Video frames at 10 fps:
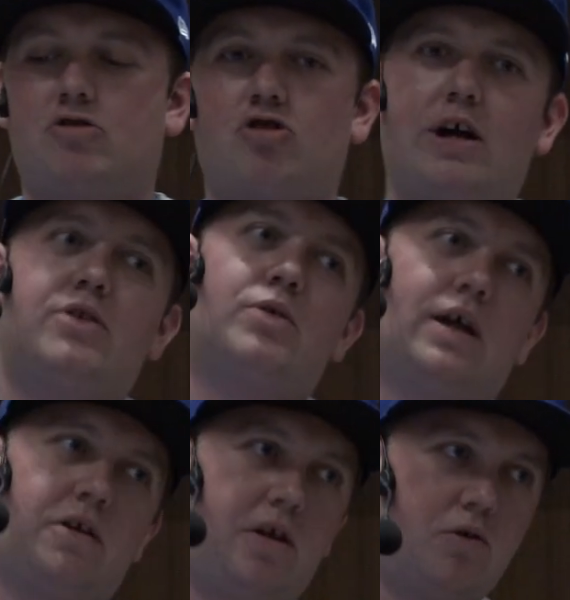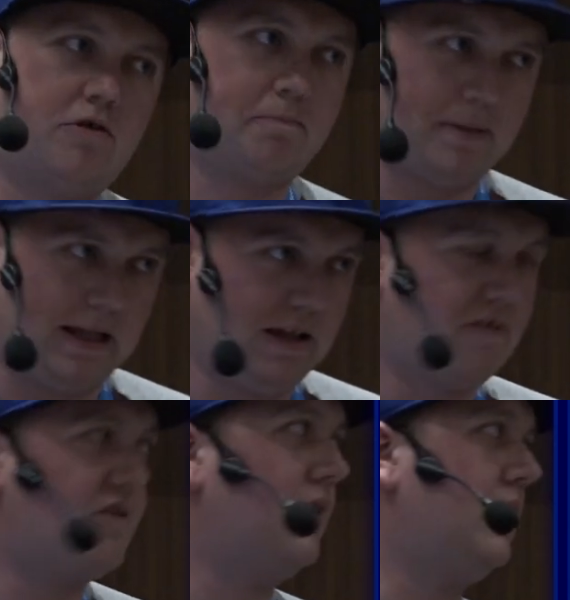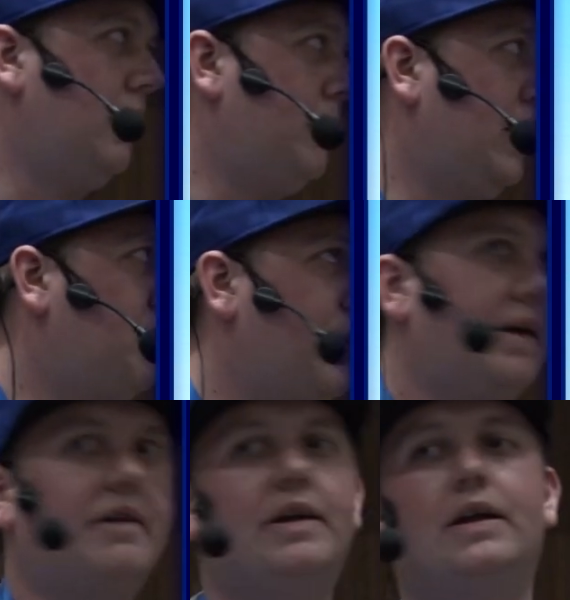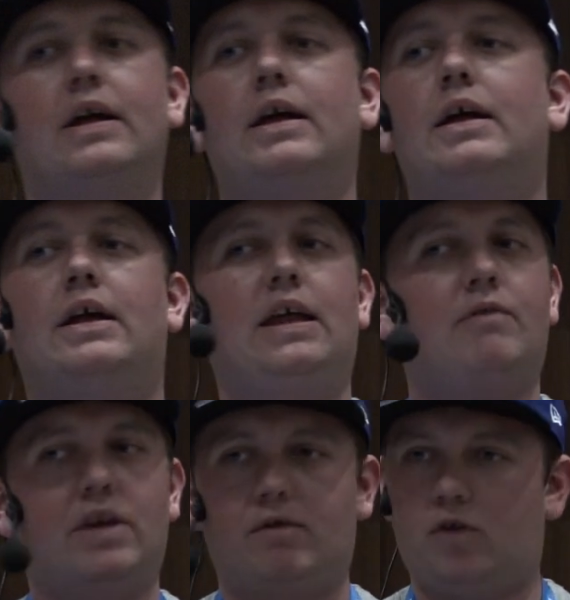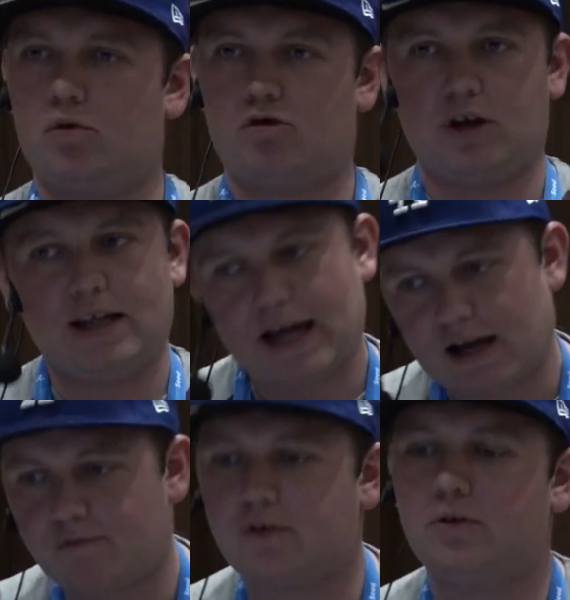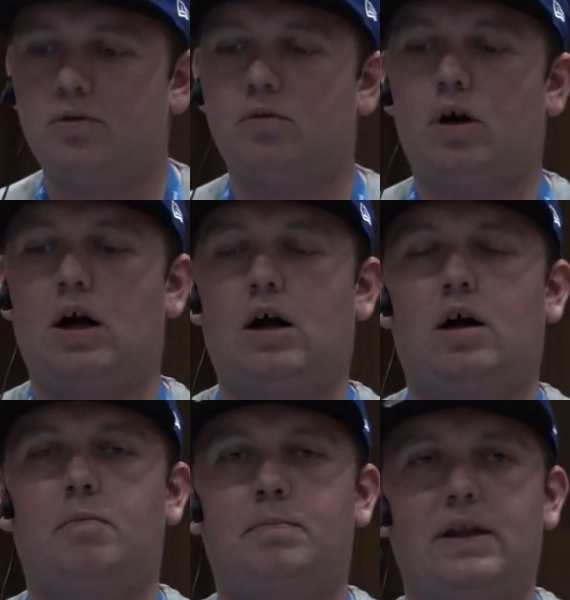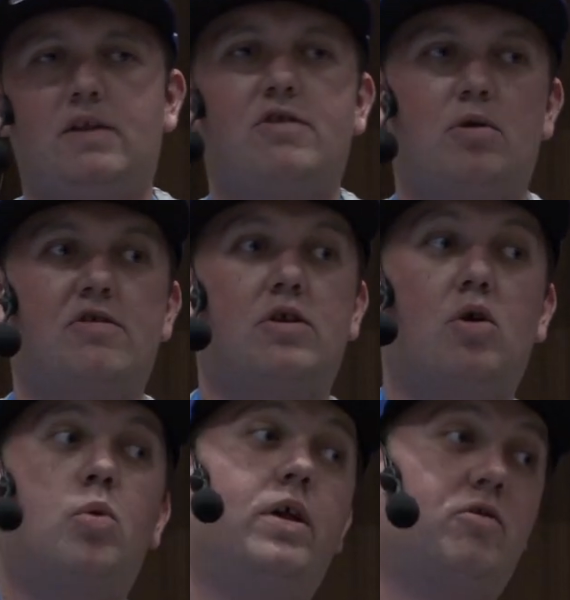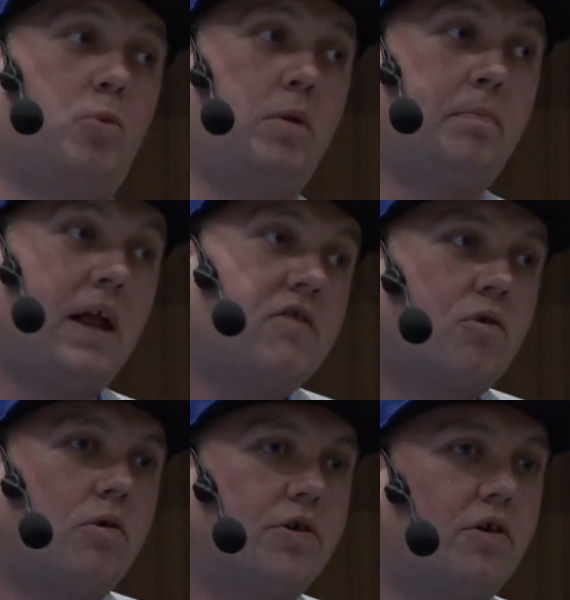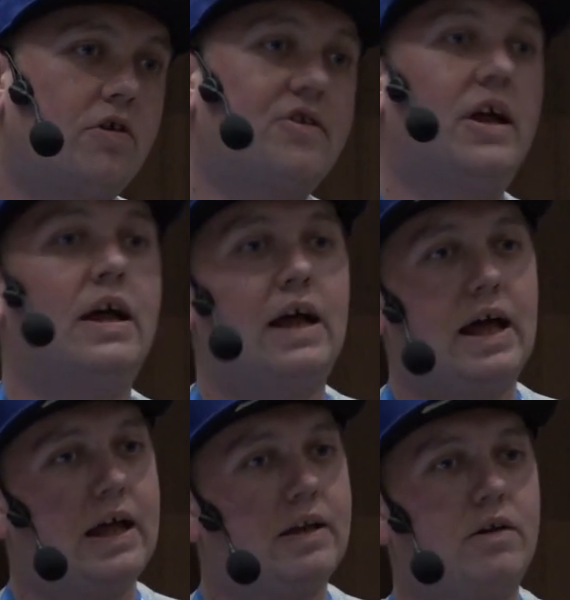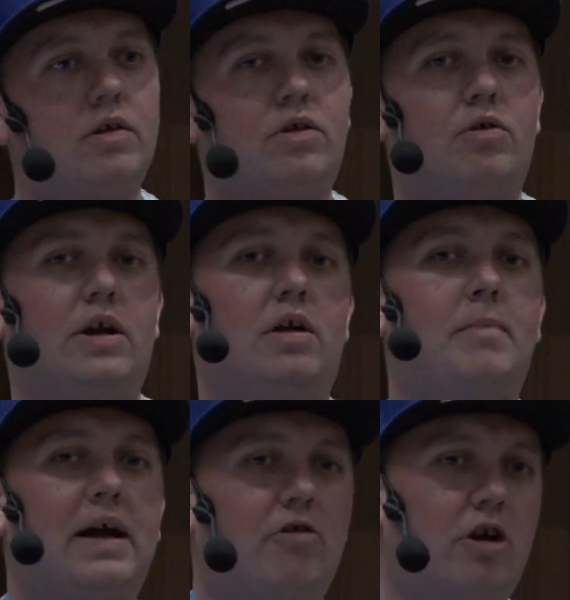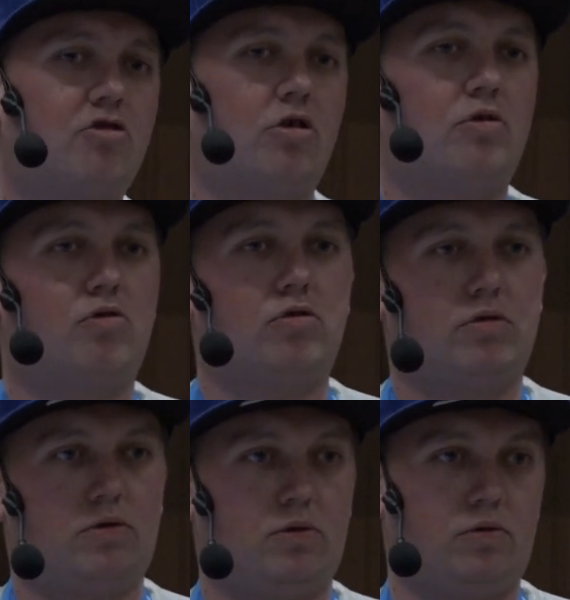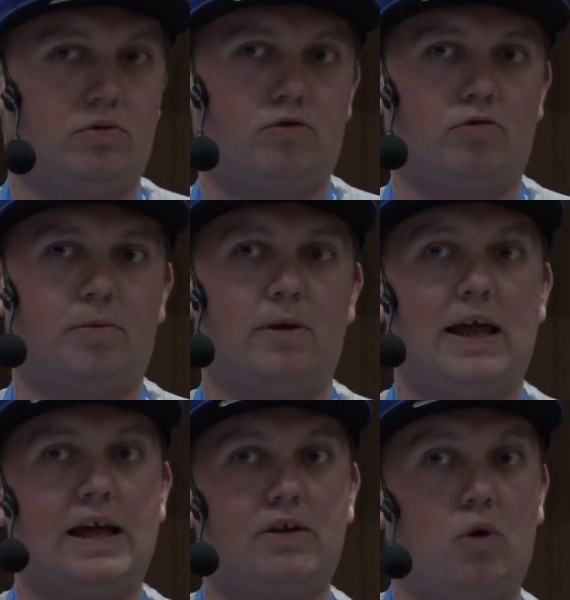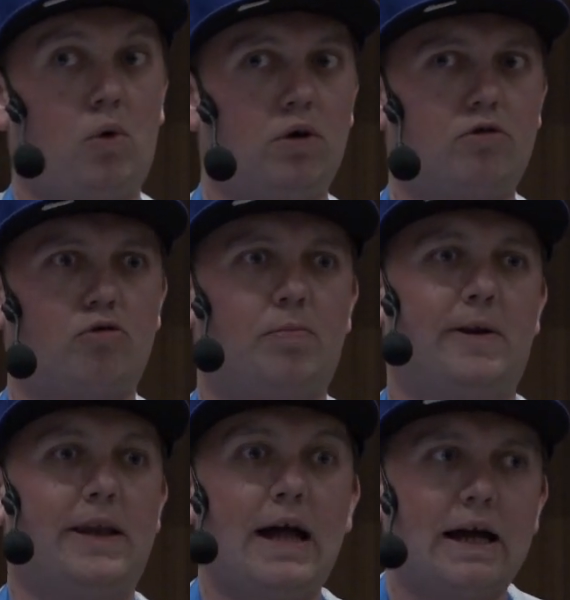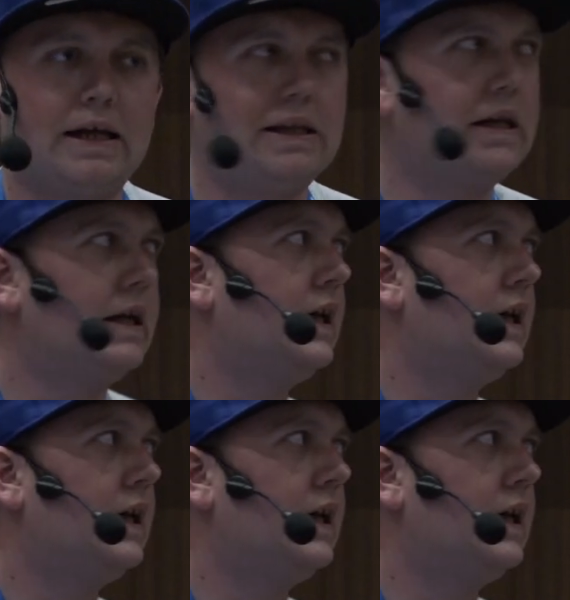try to not use please DB query. Even if you really have to, please use it always with placeholders. And during a migration to Drupal 8 or Drupal 9,